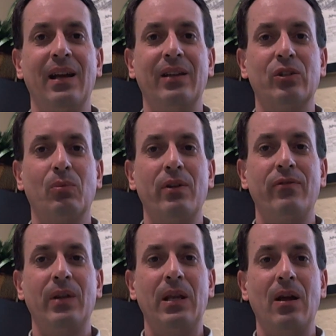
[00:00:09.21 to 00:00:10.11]
In this
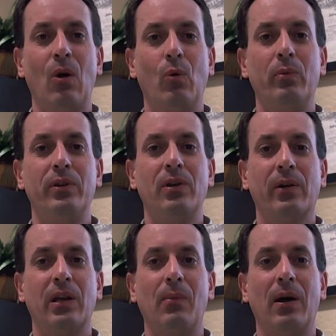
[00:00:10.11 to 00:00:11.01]
brief video, we'll be
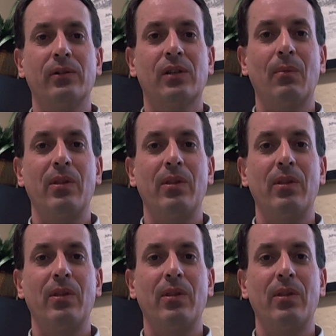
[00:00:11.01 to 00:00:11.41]
talking about some of